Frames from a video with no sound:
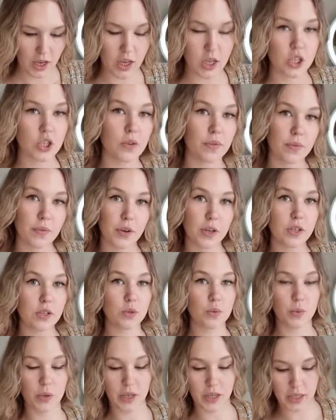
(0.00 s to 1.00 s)
So
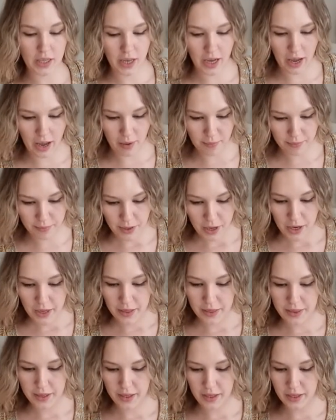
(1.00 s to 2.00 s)
first we're gonna have
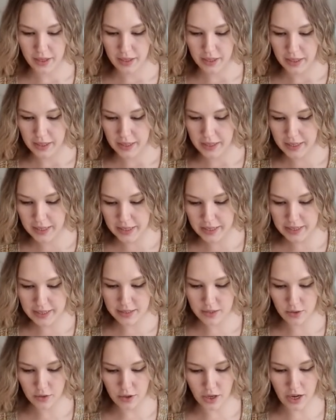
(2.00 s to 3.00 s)
the
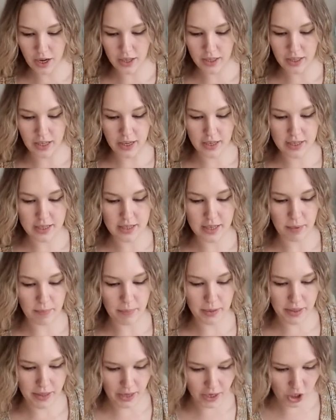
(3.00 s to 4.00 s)
history and
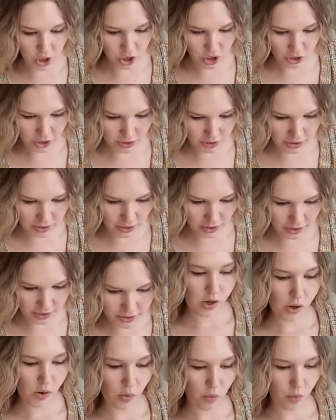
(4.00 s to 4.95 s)
examination task.